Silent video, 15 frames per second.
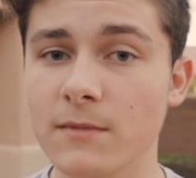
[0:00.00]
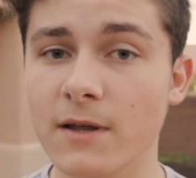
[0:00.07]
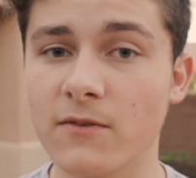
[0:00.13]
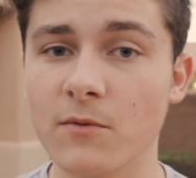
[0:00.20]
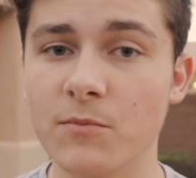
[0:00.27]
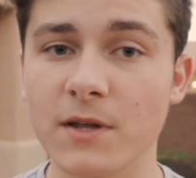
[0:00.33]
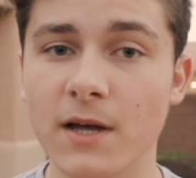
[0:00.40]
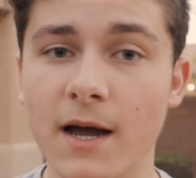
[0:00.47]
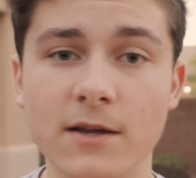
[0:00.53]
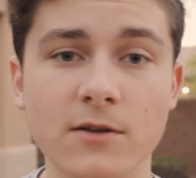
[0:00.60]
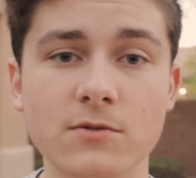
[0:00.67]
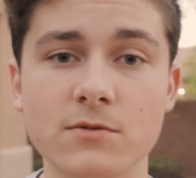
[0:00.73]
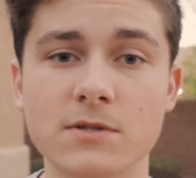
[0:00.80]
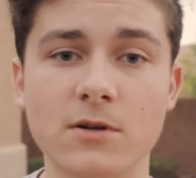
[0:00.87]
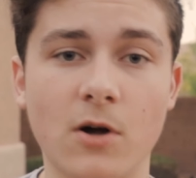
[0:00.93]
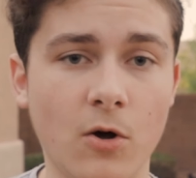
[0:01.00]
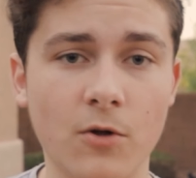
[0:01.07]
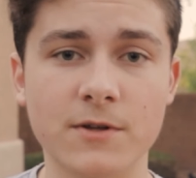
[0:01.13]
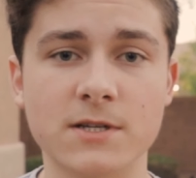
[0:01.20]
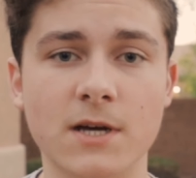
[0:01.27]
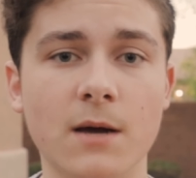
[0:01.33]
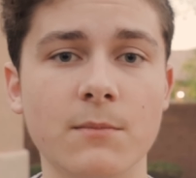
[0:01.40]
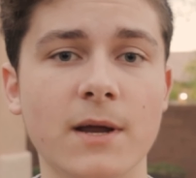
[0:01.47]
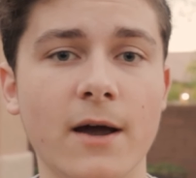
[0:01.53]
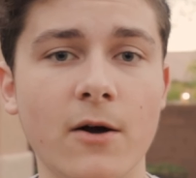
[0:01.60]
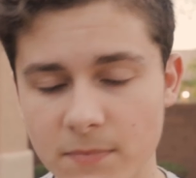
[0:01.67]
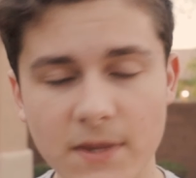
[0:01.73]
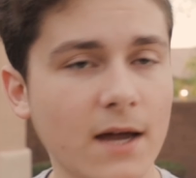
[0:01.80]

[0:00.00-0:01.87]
That's something I use all the time now.